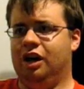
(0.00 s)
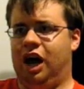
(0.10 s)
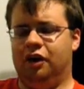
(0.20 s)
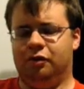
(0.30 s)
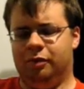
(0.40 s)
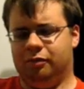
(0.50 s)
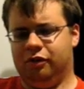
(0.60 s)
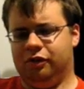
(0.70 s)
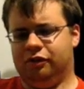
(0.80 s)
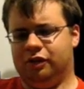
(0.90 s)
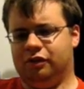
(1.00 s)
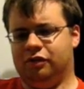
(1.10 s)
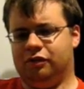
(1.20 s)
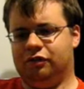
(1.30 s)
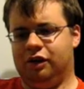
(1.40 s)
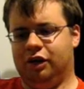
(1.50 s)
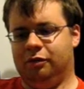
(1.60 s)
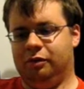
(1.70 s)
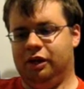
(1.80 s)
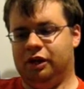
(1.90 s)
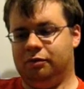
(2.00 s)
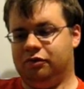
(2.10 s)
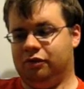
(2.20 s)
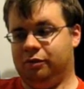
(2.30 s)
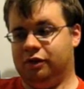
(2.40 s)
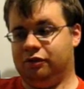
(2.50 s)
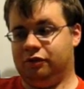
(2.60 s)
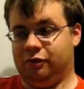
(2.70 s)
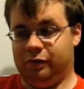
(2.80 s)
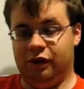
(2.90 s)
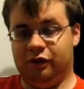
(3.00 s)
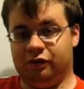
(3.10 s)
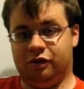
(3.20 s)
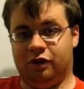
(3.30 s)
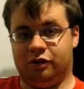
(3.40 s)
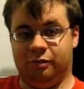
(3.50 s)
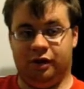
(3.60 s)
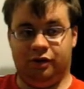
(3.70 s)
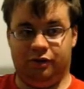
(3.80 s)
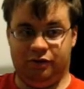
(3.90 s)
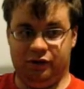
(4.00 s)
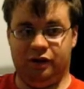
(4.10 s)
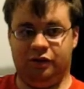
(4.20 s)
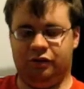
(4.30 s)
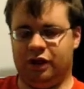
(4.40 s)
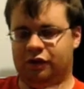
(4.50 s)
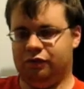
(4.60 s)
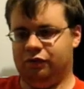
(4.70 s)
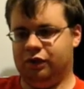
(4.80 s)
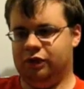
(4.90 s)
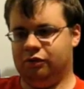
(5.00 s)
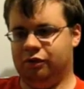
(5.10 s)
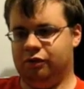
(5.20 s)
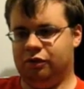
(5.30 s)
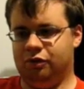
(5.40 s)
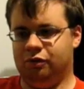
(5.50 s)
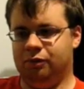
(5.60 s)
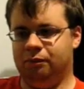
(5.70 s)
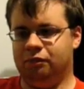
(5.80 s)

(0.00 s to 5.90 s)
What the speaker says: I remember all these things that scared me, and I'm sure Monster from Hell has talked about in his Castlevania review,